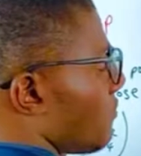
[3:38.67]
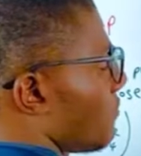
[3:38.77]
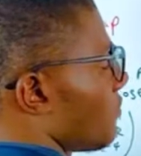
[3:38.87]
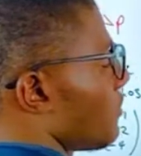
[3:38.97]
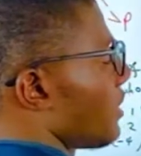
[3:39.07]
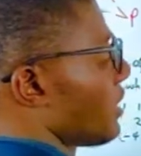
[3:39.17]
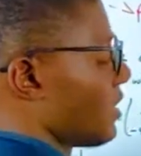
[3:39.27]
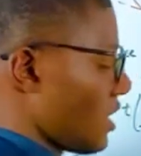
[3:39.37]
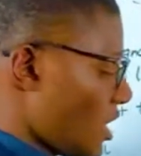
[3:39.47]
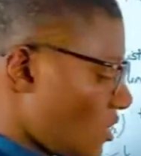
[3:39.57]
right?
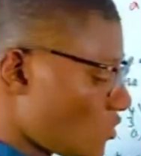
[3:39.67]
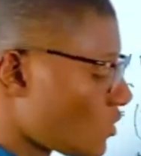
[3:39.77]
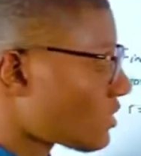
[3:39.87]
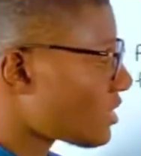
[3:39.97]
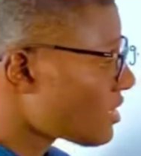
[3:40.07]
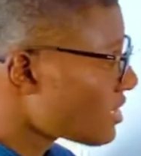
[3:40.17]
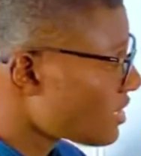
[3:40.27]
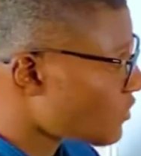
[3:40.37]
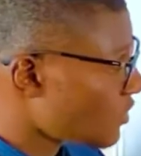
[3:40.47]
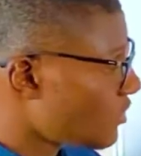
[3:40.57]
So this is
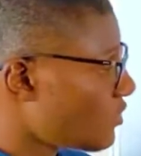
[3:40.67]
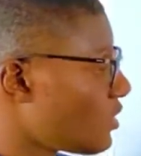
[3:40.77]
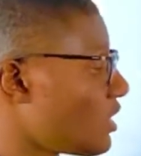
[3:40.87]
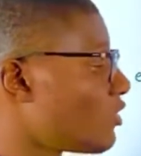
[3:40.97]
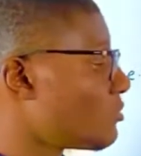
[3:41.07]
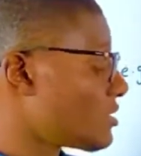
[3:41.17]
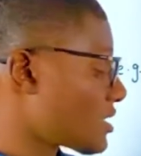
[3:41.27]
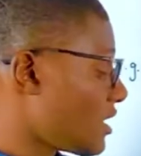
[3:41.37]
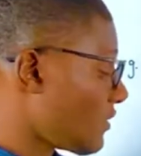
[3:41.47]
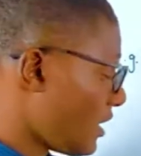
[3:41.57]
going to help us
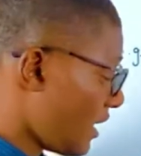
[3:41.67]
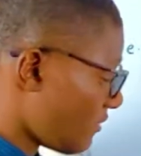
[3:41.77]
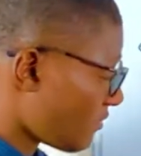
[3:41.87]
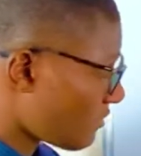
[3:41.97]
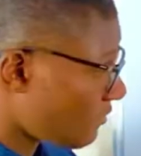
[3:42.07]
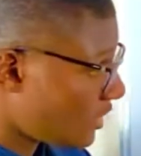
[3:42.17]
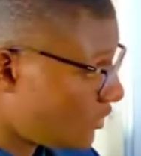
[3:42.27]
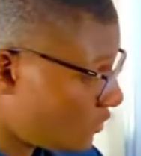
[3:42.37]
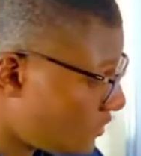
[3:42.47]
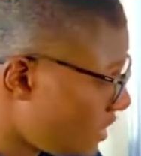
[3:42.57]
calculate the value of
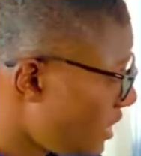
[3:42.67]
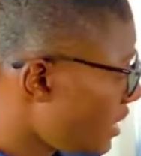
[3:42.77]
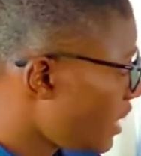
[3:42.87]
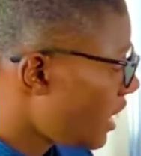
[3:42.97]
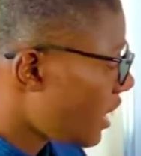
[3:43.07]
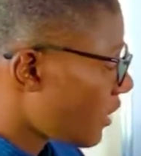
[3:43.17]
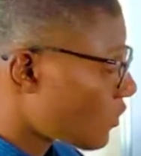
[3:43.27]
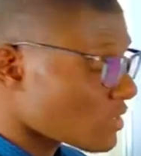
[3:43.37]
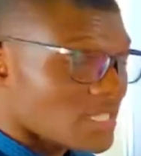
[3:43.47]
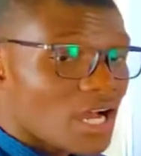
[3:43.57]
T, because
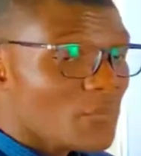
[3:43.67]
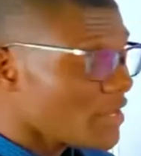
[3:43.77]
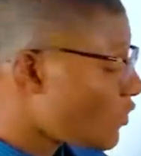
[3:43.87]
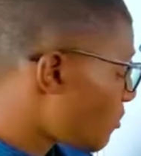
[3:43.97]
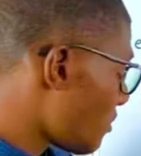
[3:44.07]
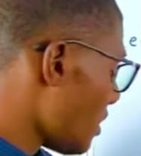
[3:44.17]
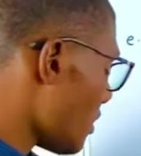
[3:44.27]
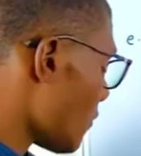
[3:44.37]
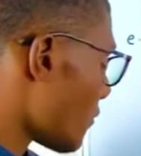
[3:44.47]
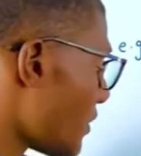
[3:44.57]
now we know PQ
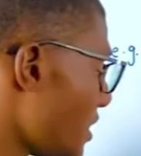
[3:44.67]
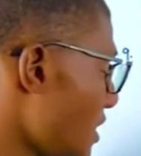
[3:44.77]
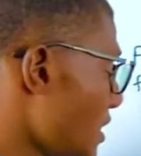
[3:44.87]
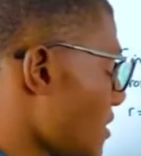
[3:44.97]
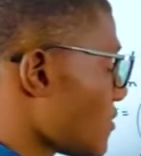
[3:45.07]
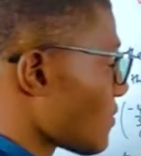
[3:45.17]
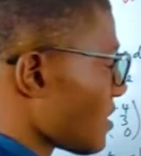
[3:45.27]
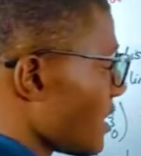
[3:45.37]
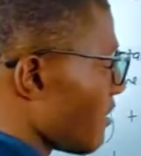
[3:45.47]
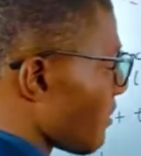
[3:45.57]
already, so I
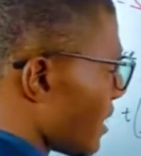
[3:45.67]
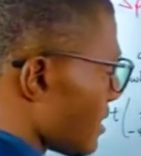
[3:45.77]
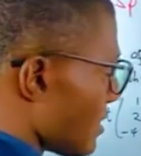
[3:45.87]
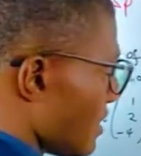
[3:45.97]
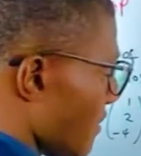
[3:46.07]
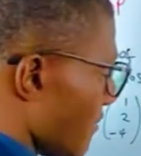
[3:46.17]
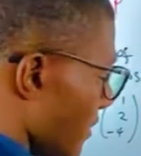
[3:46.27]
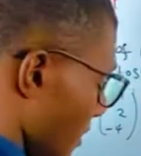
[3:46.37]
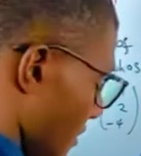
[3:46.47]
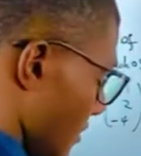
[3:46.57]
think minus 7